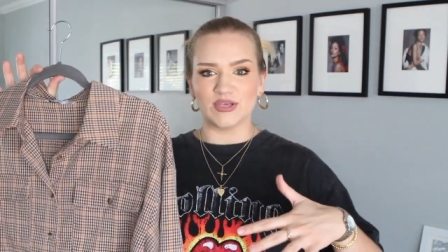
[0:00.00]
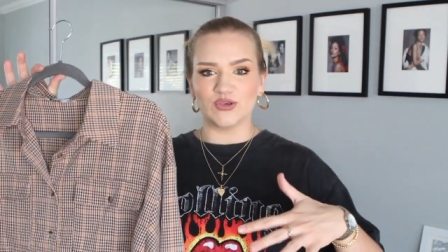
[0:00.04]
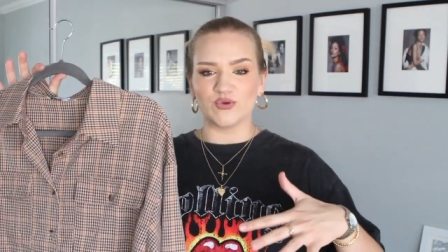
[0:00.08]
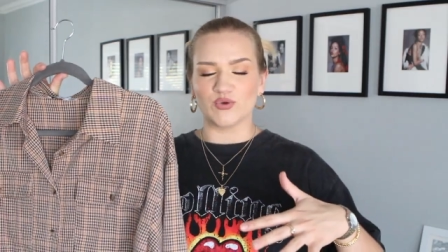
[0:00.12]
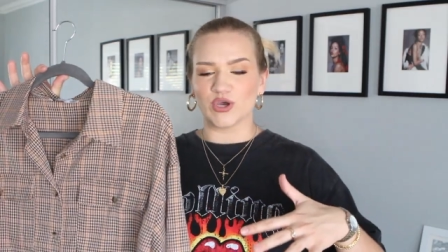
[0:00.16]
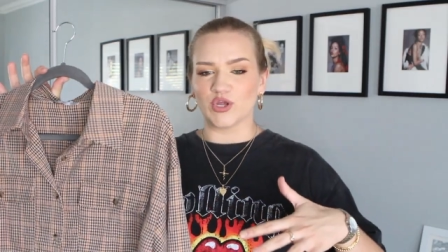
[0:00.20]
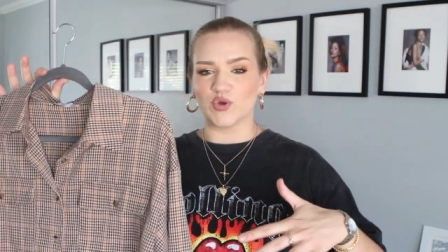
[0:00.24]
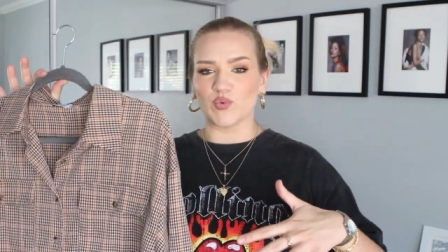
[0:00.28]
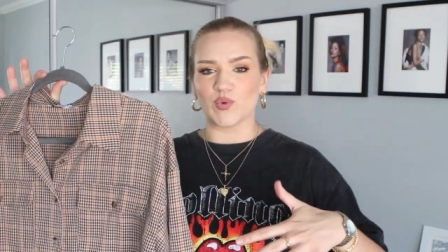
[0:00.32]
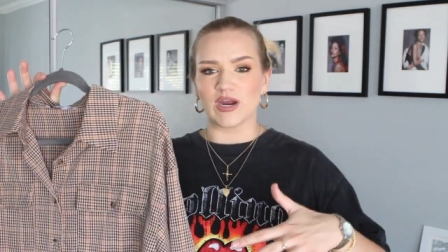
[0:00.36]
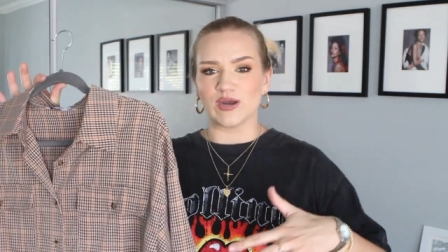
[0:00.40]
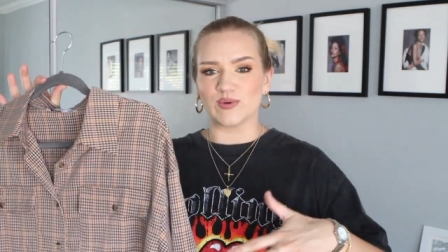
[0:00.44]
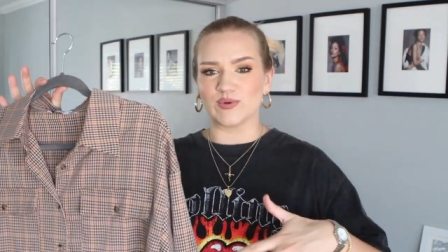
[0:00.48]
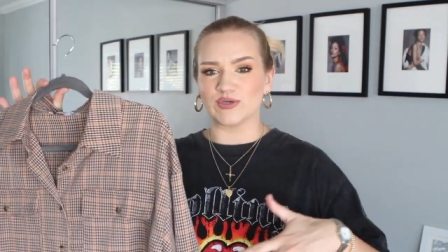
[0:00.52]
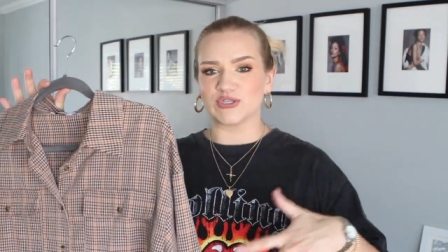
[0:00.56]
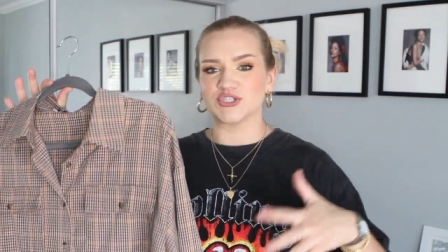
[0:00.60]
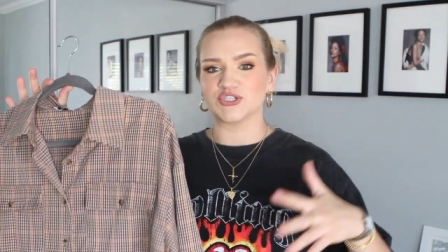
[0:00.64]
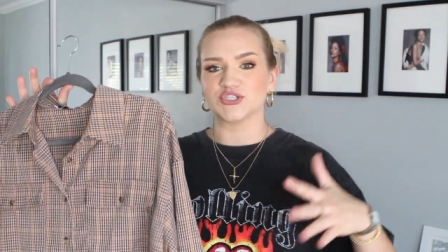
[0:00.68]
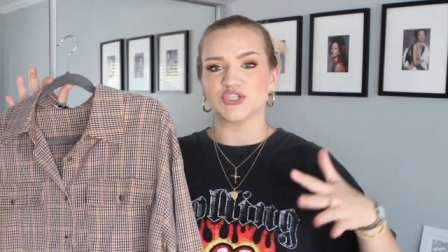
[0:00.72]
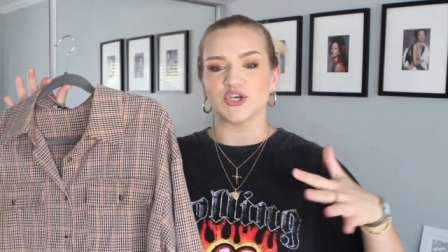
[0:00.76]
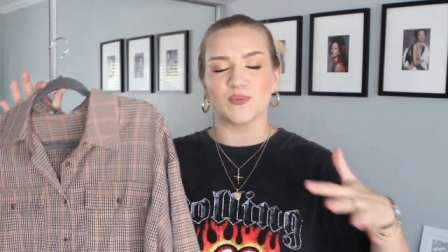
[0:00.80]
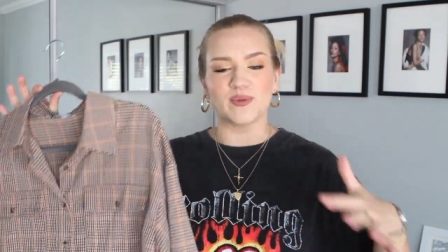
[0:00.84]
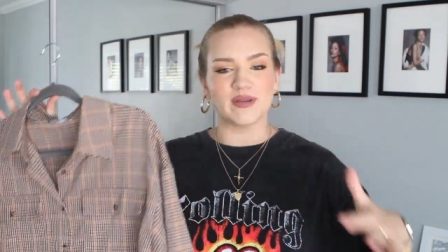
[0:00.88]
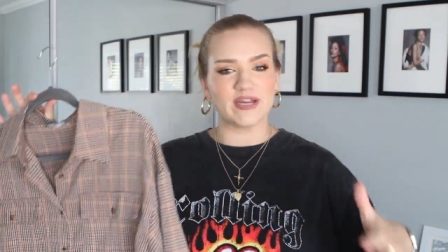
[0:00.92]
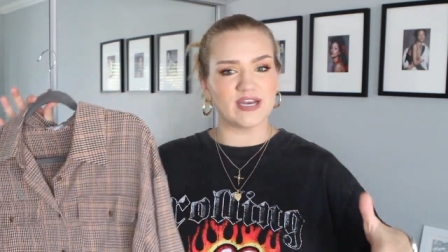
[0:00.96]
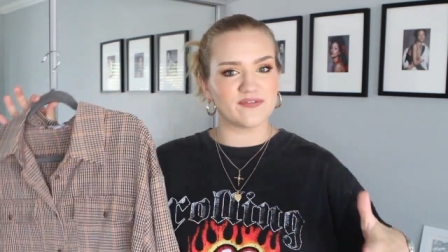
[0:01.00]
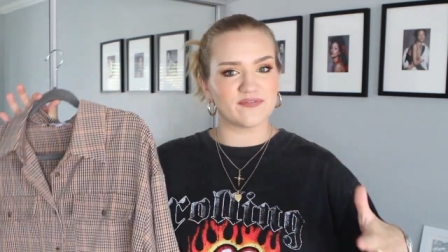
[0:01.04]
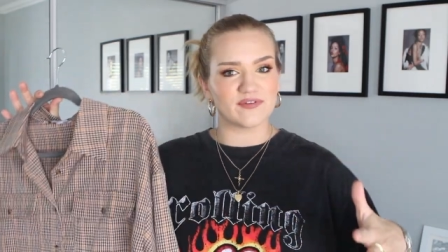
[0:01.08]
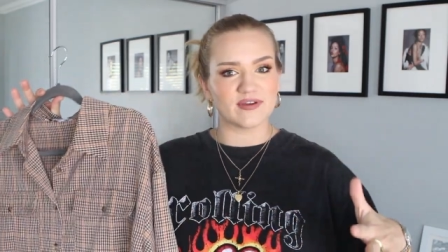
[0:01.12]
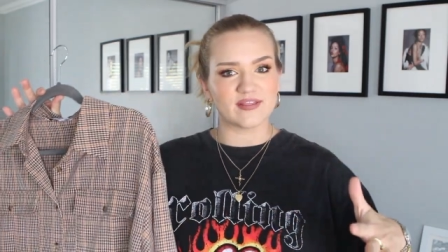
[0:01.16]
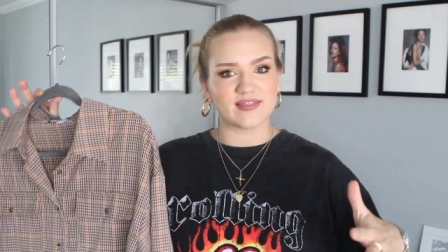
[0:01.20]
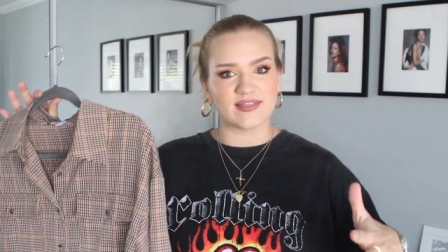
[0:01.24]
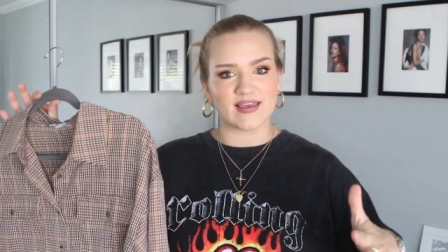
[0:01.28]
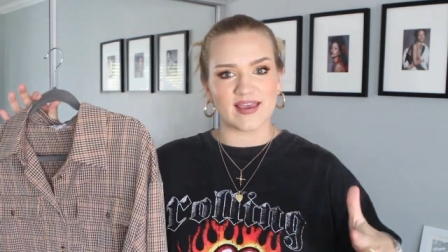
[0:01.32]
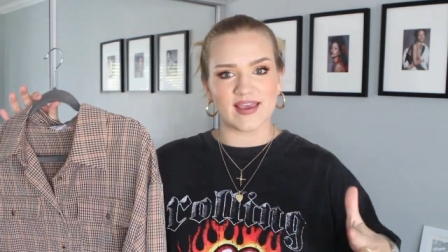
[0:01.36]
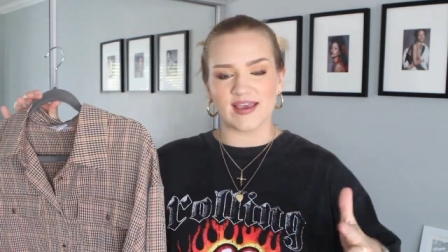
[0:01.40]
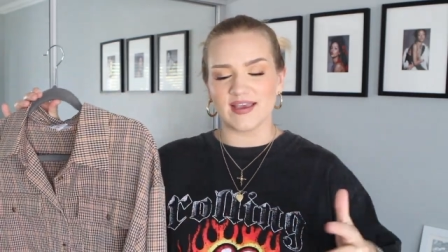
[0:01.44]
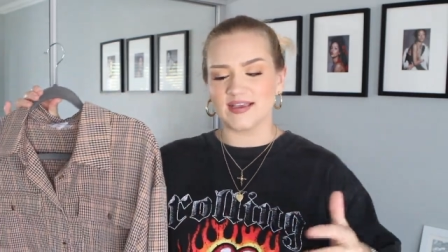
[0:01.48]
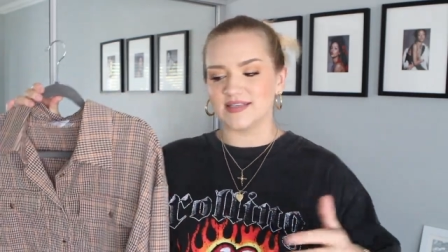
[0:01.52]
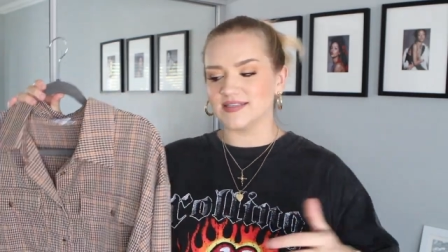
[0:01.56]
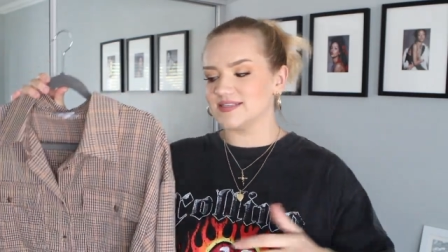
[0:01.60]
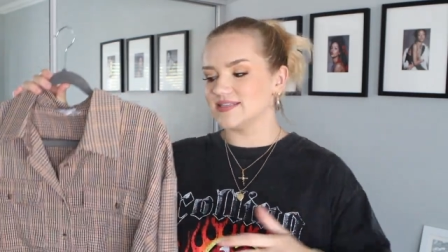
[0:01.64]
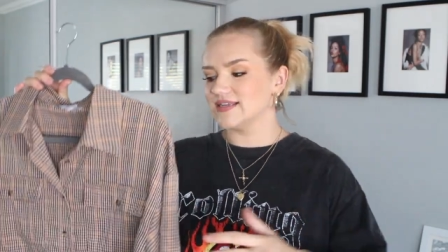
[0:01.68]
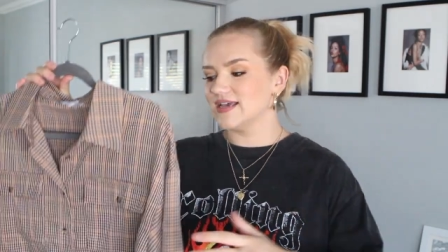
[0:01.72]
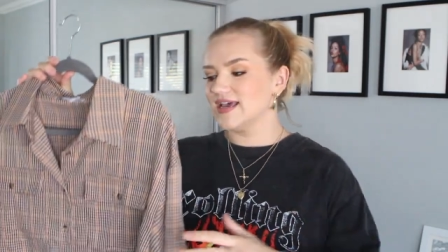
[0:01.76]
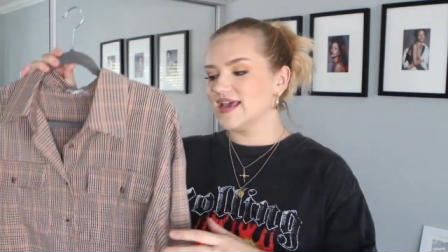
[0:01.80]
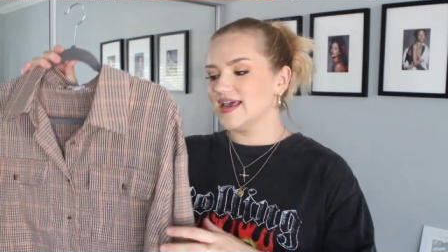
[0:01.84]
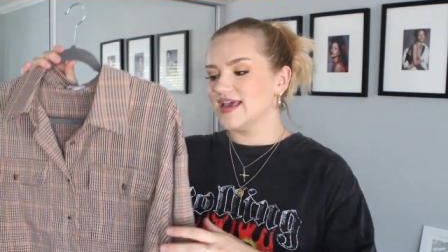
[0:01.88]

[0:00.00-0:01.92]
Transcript: You can wear with so many different things.